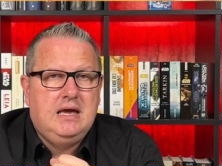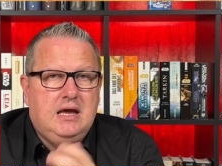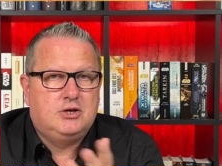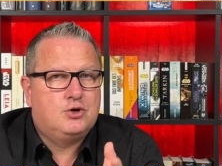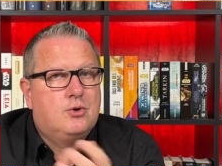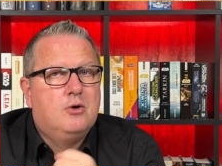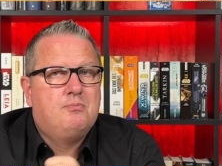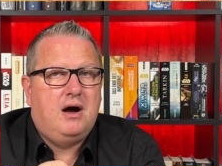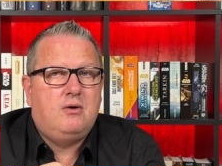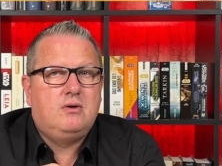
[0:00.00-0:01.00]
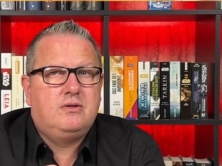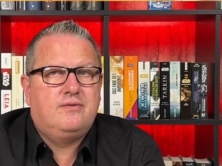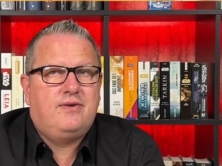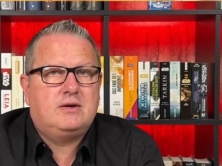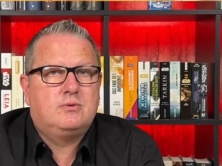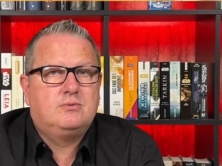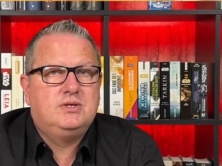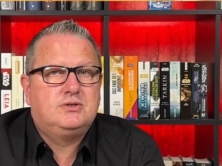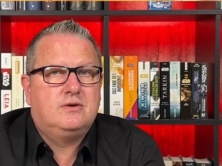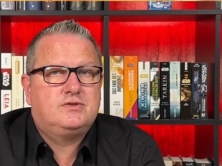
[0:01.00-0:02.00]
And Jerome Powell, the Federal
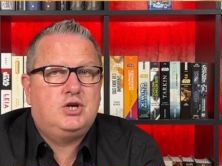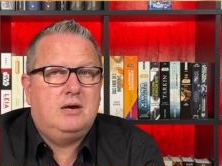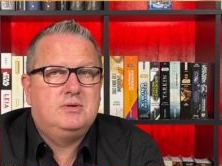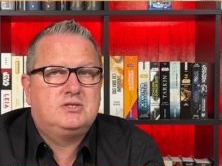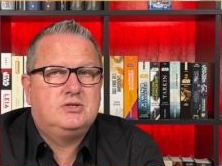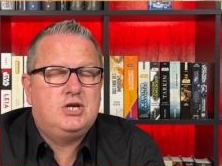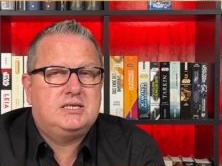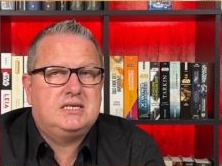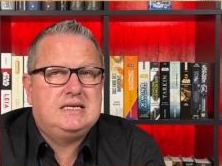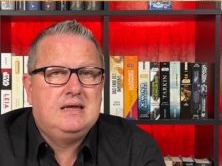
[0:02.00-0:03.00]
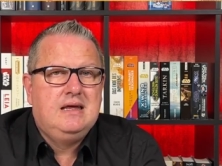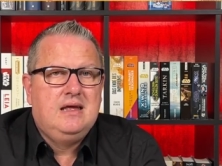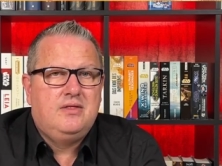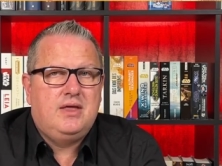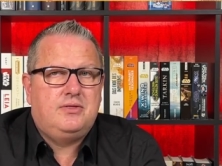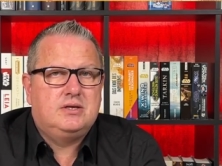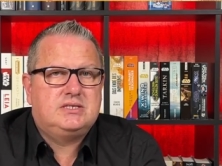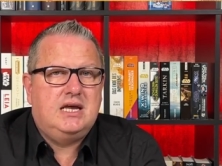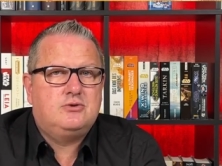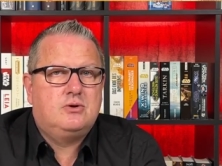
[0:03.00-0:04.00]
Reserve's chairman, suggested that the
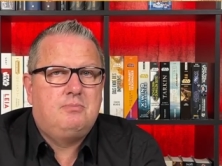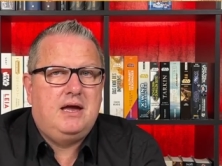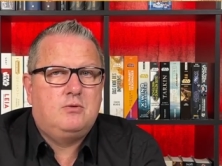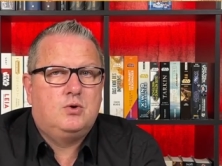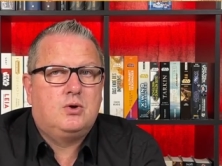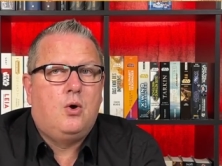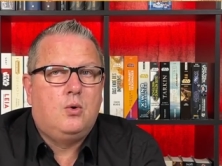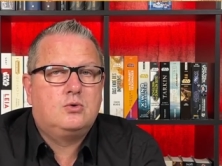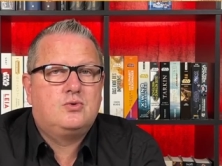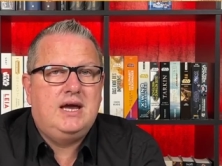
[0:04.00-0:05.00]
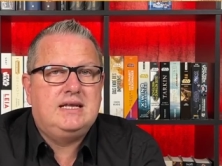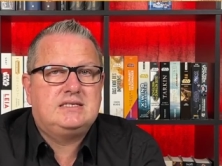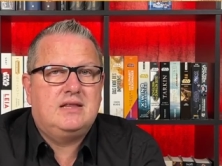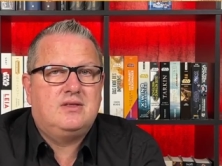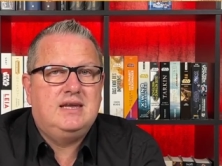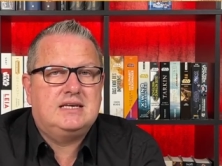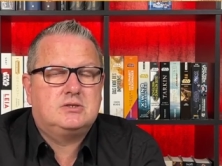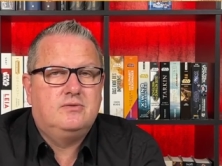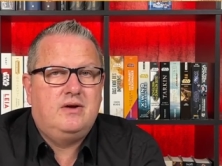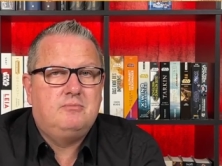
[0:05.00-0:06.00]
central bank would hold rates at the next
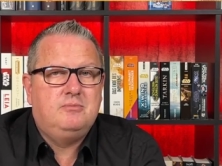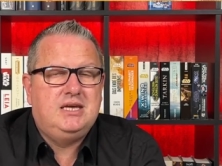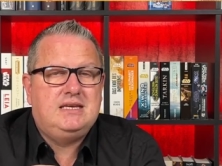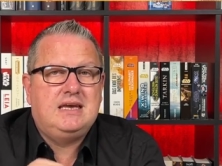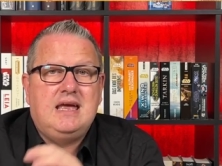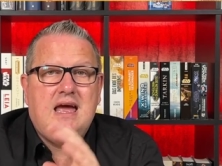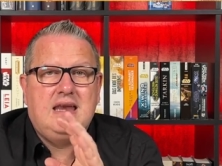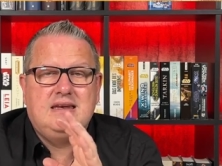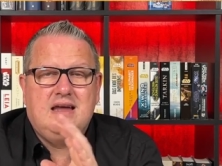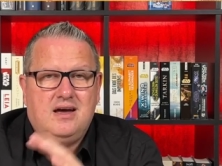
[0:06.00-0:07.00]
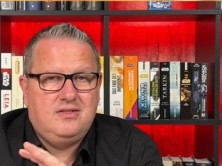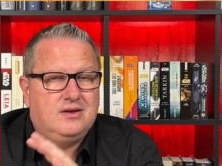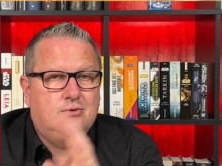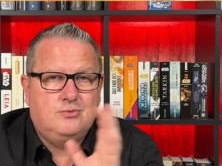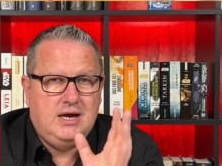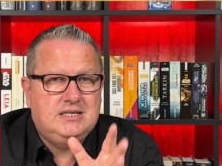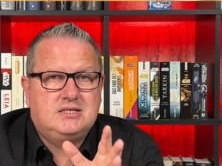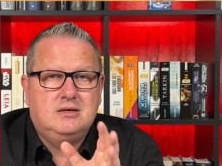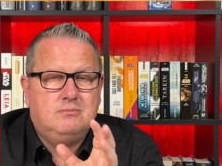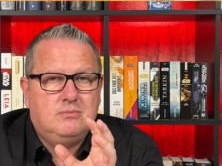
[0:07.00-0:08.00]
November meeting and neither raise
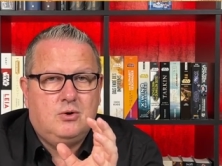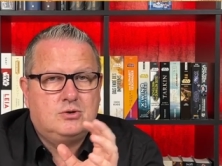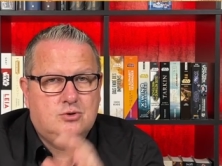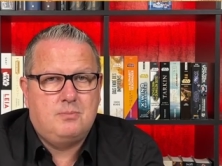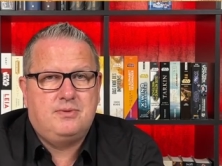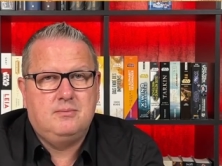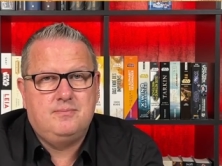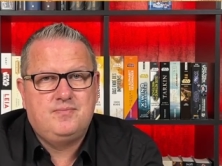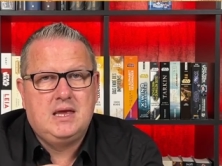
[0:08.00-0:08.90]
them or drop them.